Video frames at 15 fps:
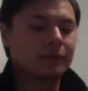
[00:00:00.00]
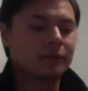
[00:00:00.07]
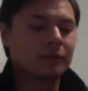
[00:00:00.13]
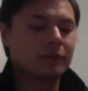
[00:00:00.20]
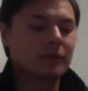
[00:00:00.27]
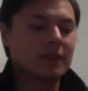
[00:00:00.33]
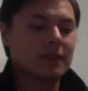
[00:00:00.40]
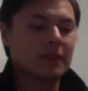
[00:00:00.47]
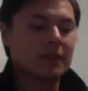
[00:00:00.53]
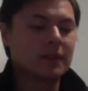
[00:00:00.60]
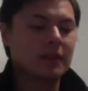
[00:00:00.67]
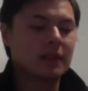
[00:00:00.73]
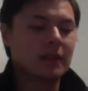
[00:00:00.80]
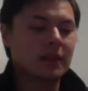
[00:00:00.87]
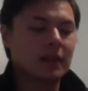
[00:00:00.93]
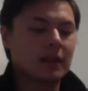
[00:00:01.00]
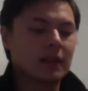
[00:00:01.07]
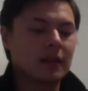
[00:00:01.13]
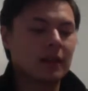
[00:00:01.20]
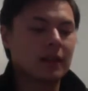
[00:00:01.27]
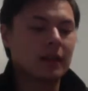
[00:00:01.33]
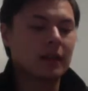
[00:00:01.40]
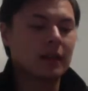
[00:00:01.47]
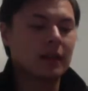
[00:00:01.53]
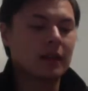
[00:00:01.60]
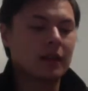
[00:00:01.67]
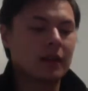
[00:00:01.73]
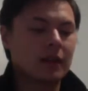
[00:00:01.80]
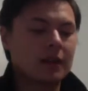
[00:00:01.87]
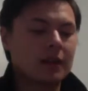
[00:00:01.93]
basic
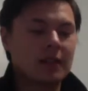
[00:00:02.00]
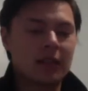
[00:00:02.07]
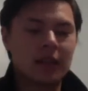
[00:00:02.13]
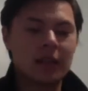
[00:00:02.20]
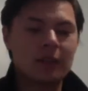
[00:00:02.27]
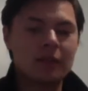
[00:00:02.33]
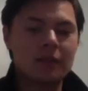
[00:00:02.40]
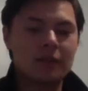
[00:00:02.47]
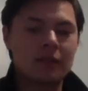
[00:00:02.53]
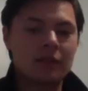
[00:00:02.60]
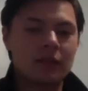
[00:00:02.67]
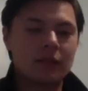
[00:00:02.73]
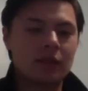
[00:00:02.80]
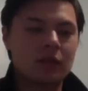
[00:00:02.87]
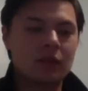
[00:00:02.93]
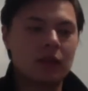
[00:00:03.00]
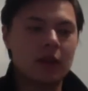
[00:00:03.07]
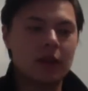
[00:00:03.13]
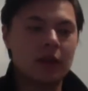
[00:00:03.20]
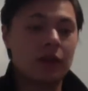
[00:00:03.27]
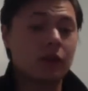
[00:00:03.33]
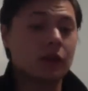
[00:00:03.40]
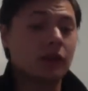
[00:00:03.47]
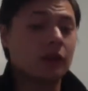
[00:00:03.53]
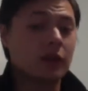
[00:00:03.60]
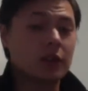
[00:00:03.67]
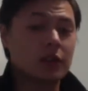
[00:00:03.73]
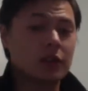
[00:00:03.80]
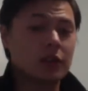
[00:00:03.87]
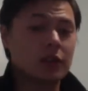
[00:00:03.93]
setup. So how are you going to arrange
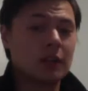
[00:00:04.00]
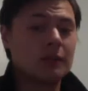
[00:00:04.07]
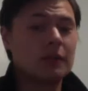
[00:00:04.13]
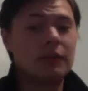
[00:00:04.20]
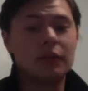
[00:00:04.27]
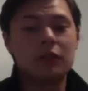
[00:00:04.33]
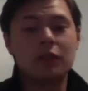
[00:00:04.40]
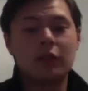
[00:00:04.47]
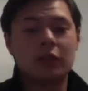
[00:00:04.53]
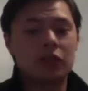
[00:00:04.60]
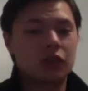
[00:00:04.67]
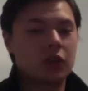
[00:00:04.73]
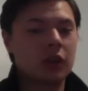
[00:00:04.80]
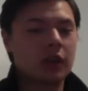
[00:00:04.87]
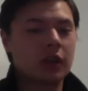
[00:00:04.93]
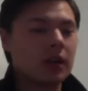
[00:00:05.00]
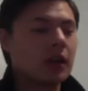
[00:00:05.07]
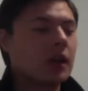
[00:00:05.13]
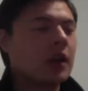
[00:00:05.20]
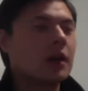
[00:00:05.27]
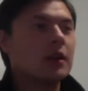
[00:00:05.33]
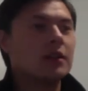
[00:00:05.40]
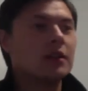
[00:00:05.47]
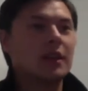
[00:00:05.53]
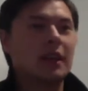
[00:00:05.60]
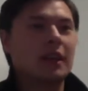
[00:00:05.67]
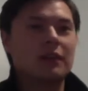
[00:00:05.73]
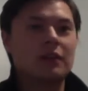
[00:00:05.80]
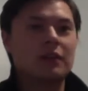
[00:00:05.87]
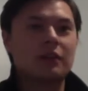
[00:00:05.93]
the shapes? If you're doing a drawing, kind of
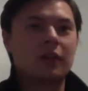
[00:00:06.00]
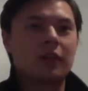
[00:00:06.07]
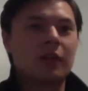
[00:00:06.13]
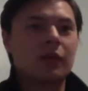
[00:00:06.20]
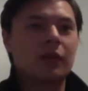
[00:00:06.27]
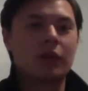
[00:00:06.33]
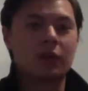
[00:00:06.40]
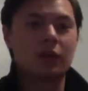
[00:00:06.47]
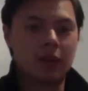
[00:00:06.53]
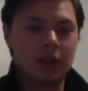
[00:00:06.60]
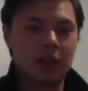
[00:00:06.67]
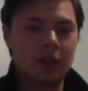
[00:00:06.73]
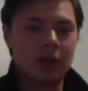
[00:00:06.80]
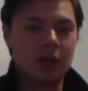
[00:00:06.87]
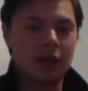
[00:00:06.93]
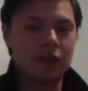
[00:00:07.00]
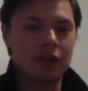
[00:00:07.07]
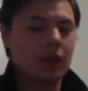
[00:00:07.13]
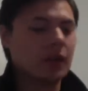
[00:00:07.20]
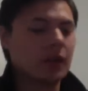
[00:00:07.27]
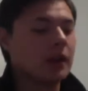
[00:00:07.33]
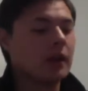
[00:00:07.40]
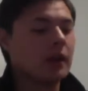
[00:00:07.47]
describe what you're thinking about drawing.